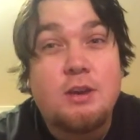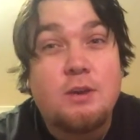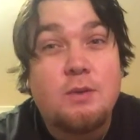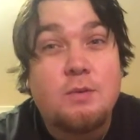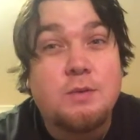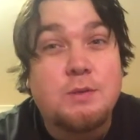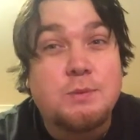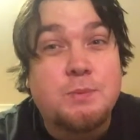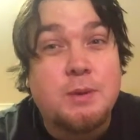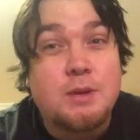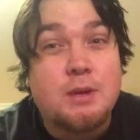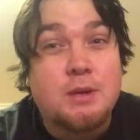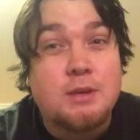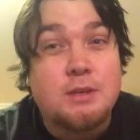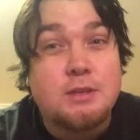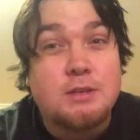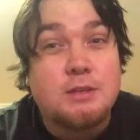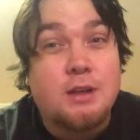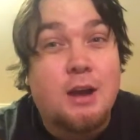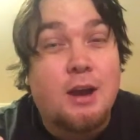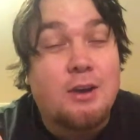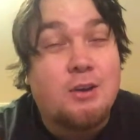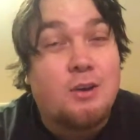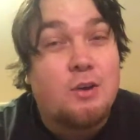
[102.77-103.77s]
was because
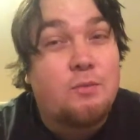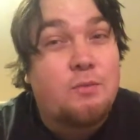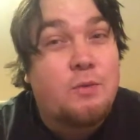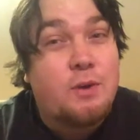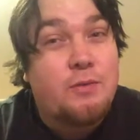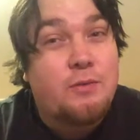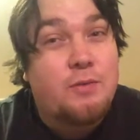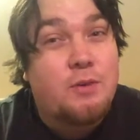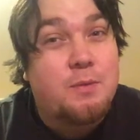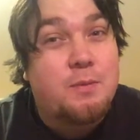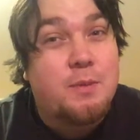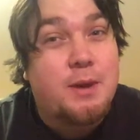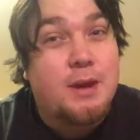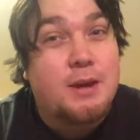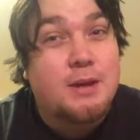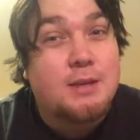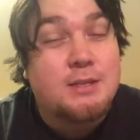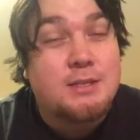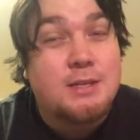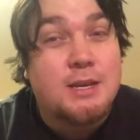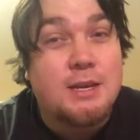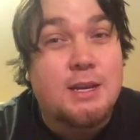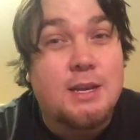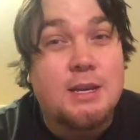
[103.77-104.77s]
I got rid of all my
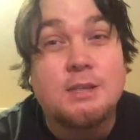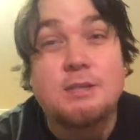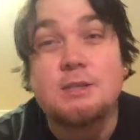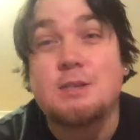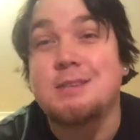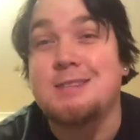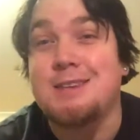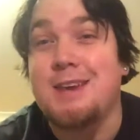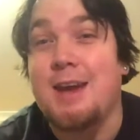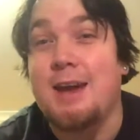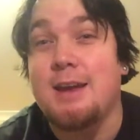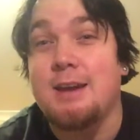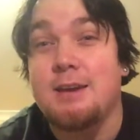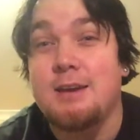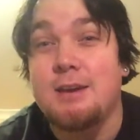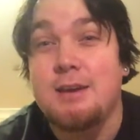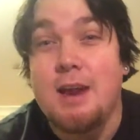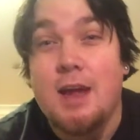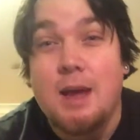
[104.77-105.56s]
CDs because I had an